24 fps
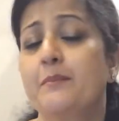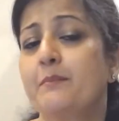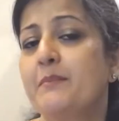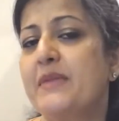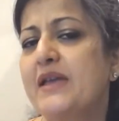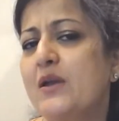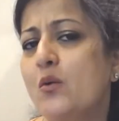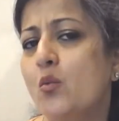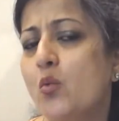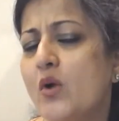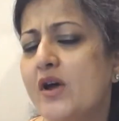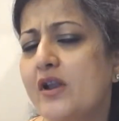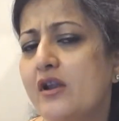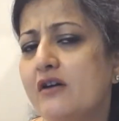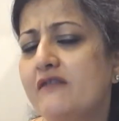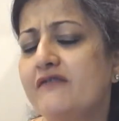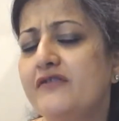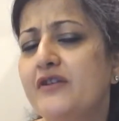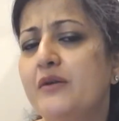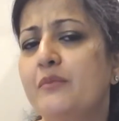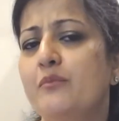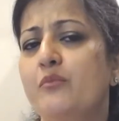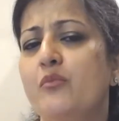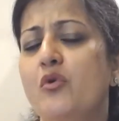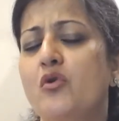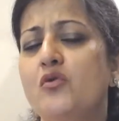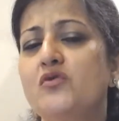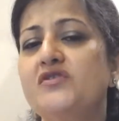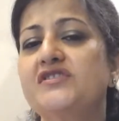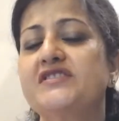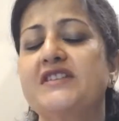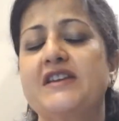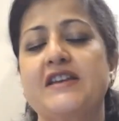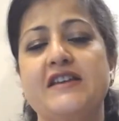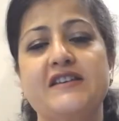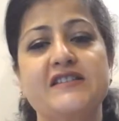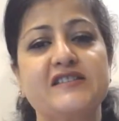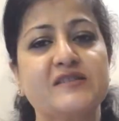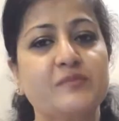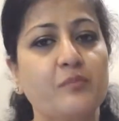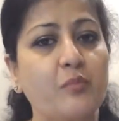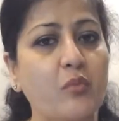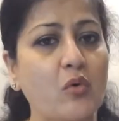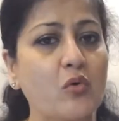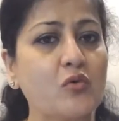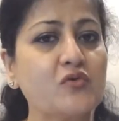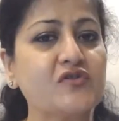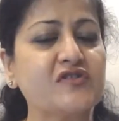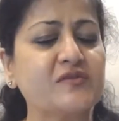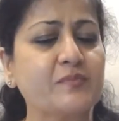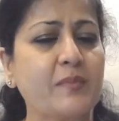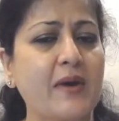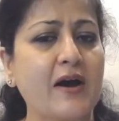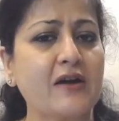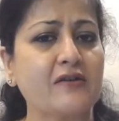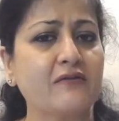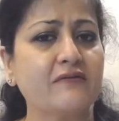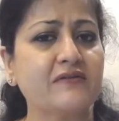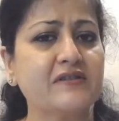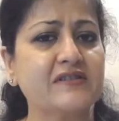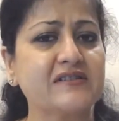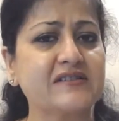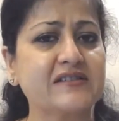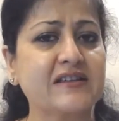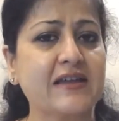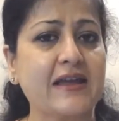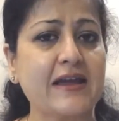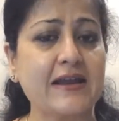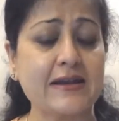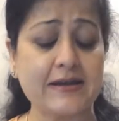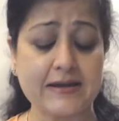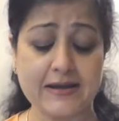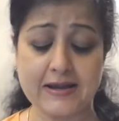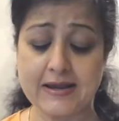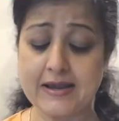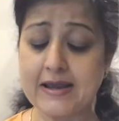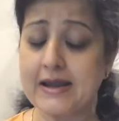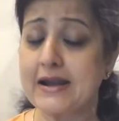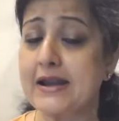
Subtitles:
Being one of the most exposed part of the skin,